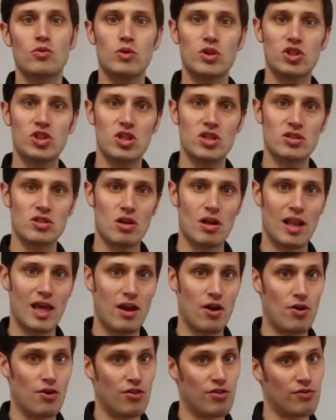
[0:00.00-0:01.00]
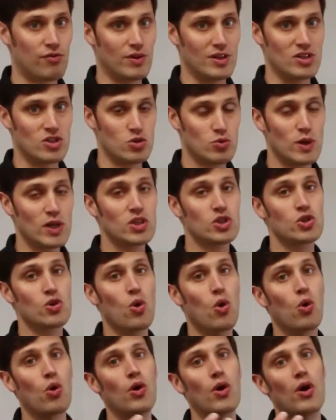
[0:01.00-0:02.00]
which is a layer 3 switch
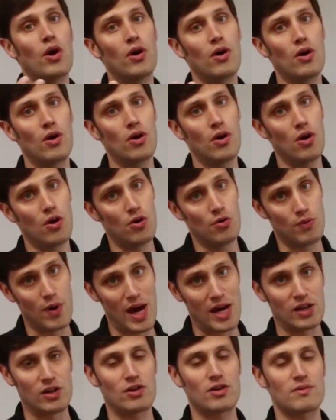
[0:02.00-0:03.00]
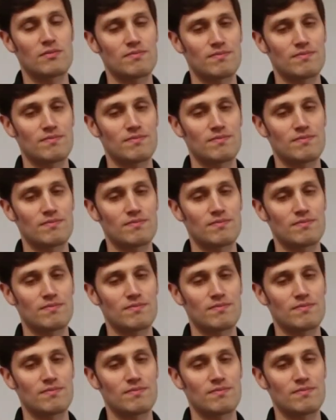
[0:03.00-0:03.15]
or a router.